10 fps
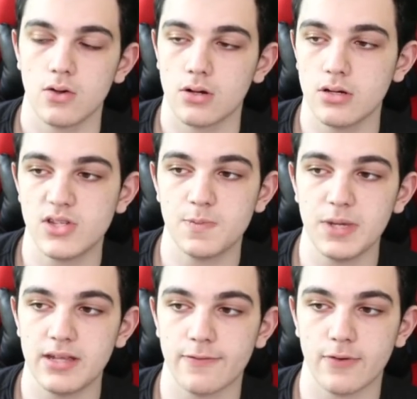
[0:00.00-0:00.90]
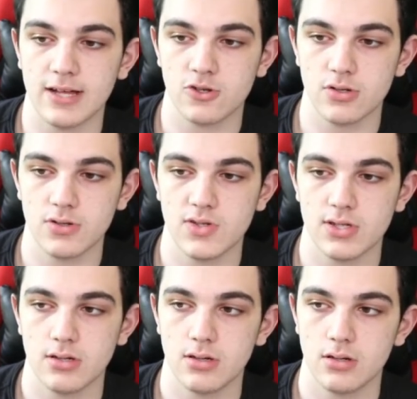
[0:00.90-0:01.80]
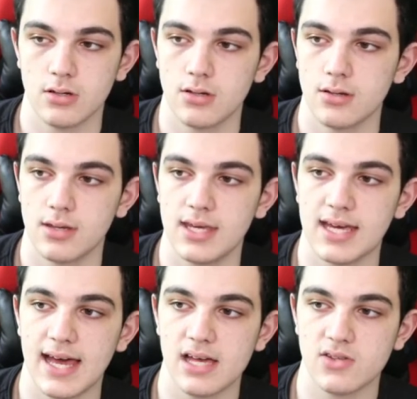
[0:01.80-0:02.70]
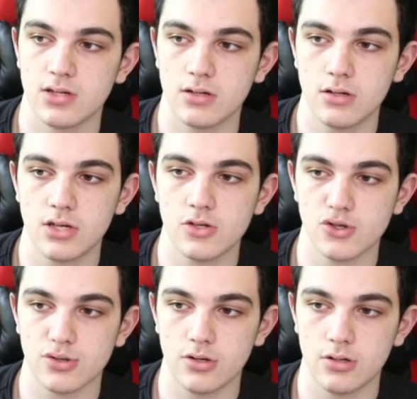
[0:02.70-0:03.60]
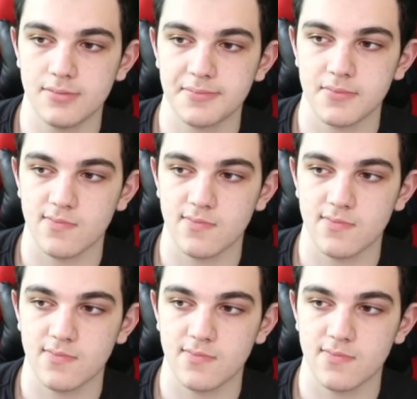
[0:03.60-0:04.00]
good speed differentials. He has good control.